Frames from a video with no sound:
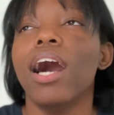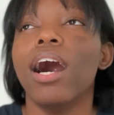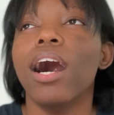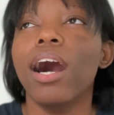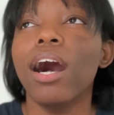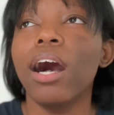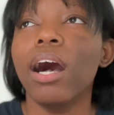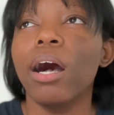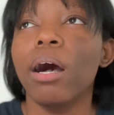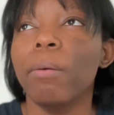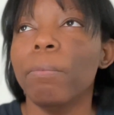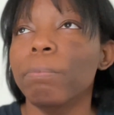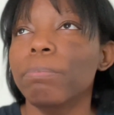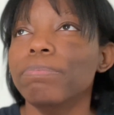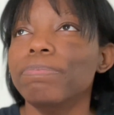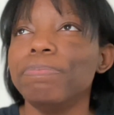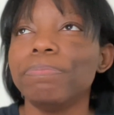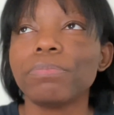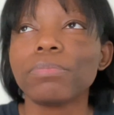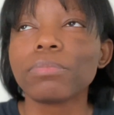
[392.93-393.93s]

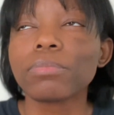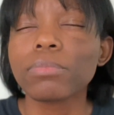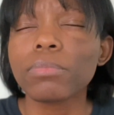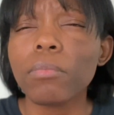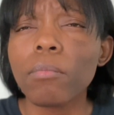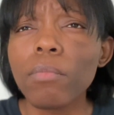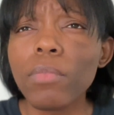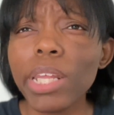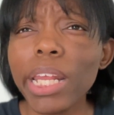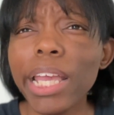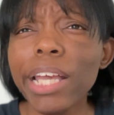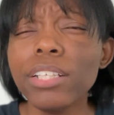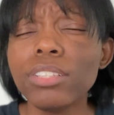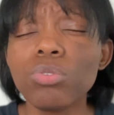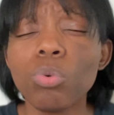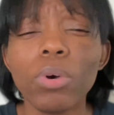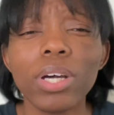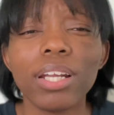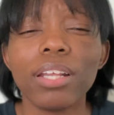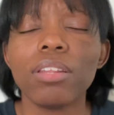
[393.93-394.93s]
it's
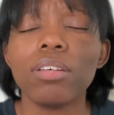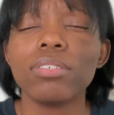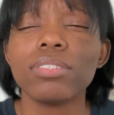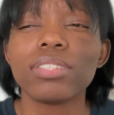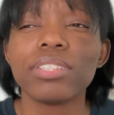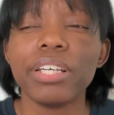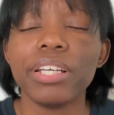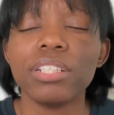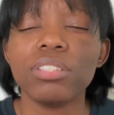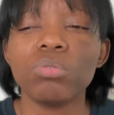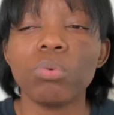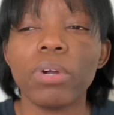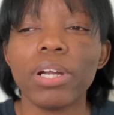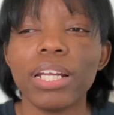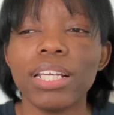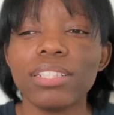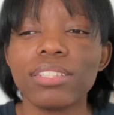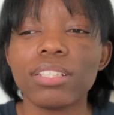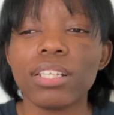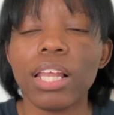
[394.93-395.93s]
one of those things where
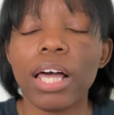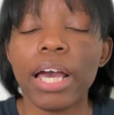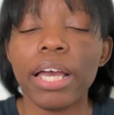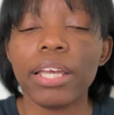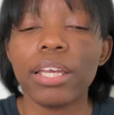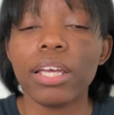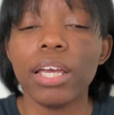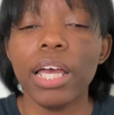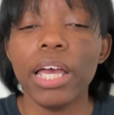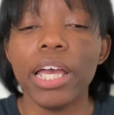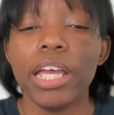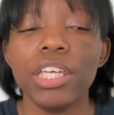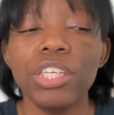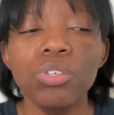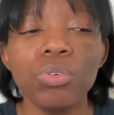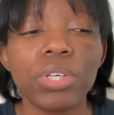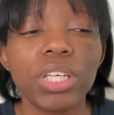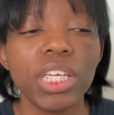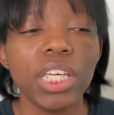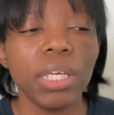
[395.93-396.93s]
it's like,
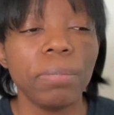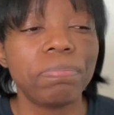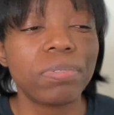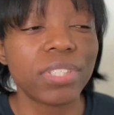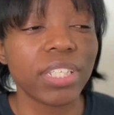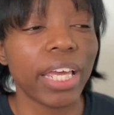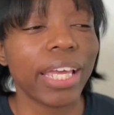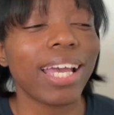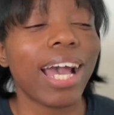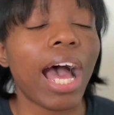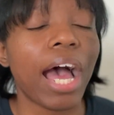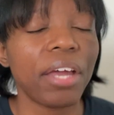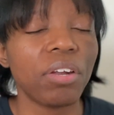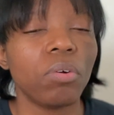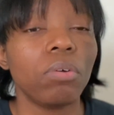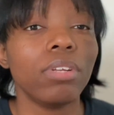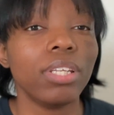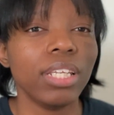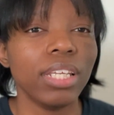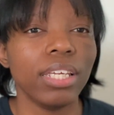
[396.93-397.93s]
you keep saying, I
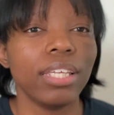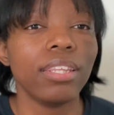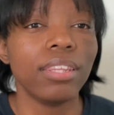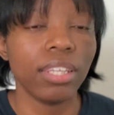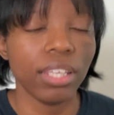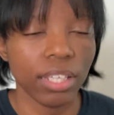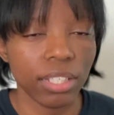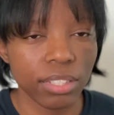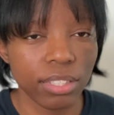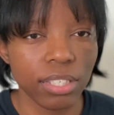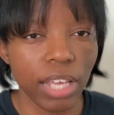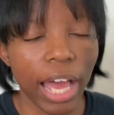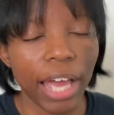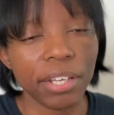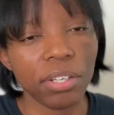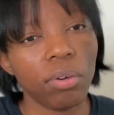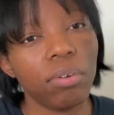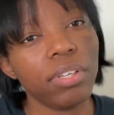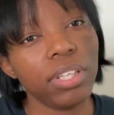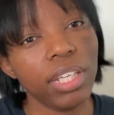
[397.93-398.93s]
don't need this, I
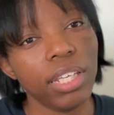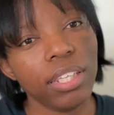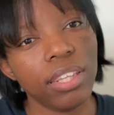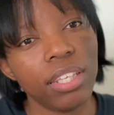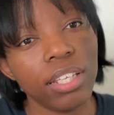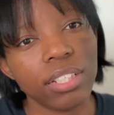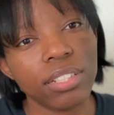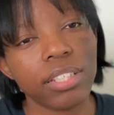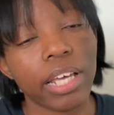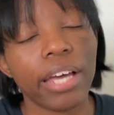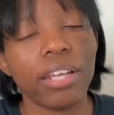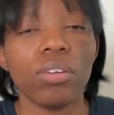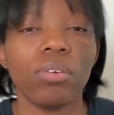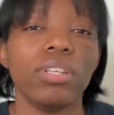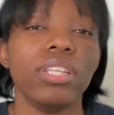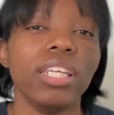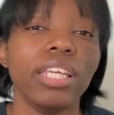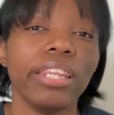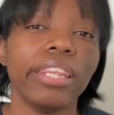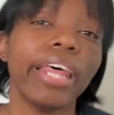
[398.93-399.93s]
don't need this, I don't
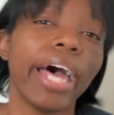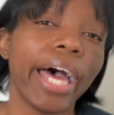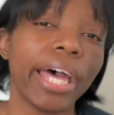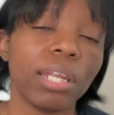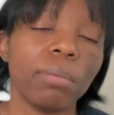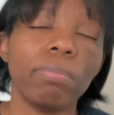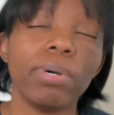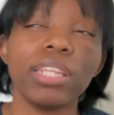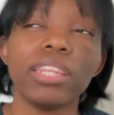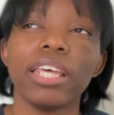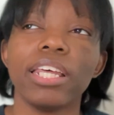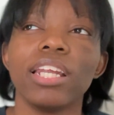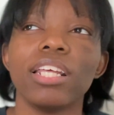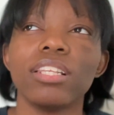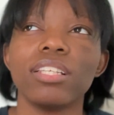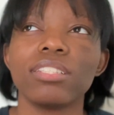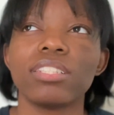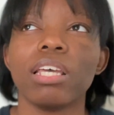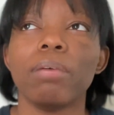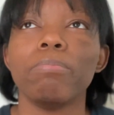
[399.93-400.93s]
need that. But then at
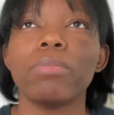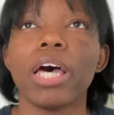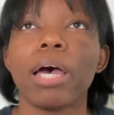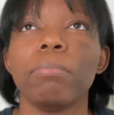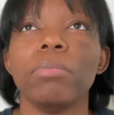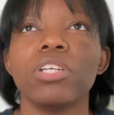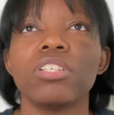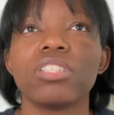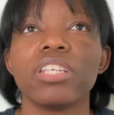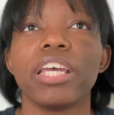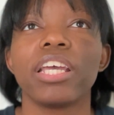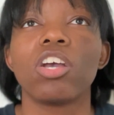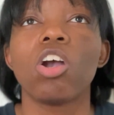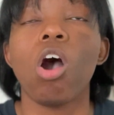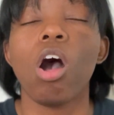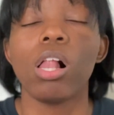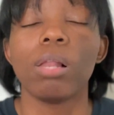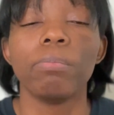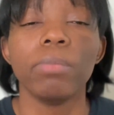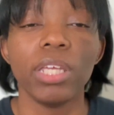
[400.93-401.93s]
the same time, you're saying,
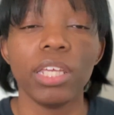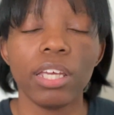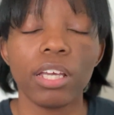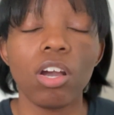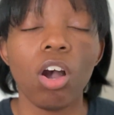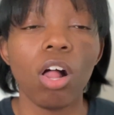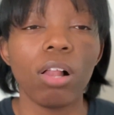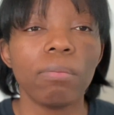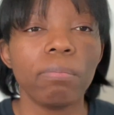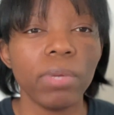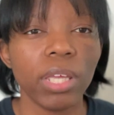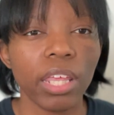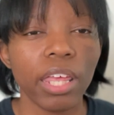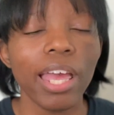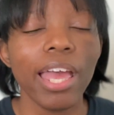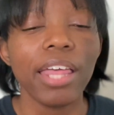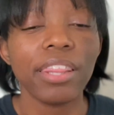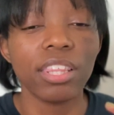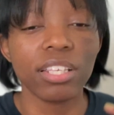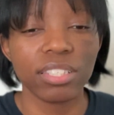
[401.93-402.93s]
call me
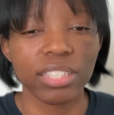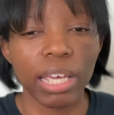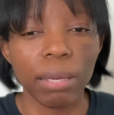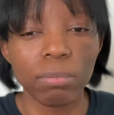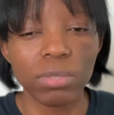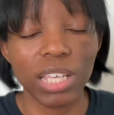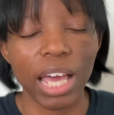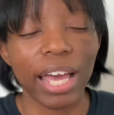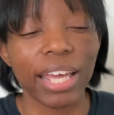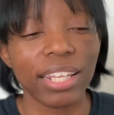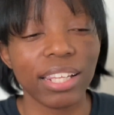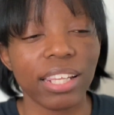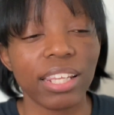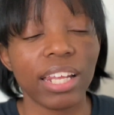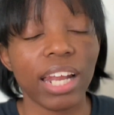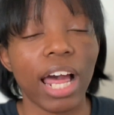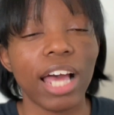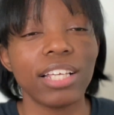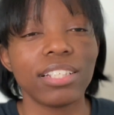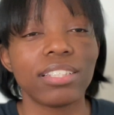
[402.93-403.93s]
the same title
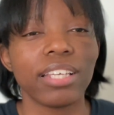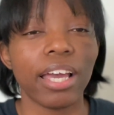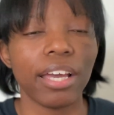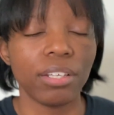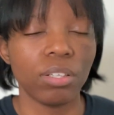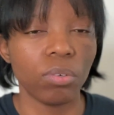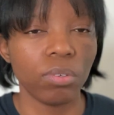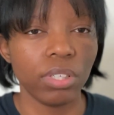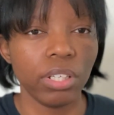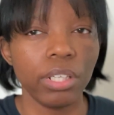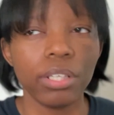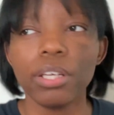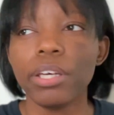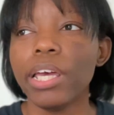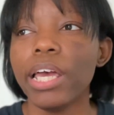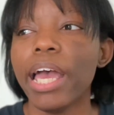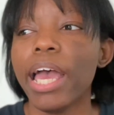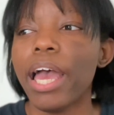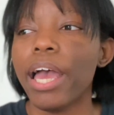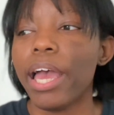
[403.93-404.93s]
that I say I don't need.
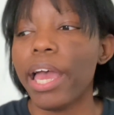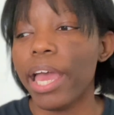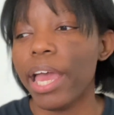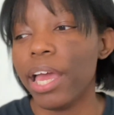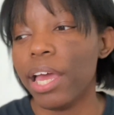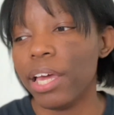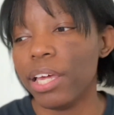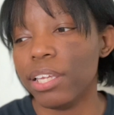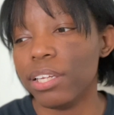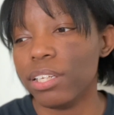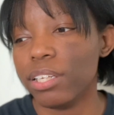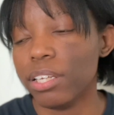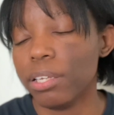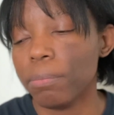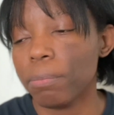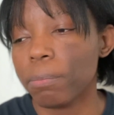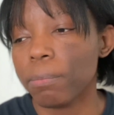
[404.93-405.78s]
And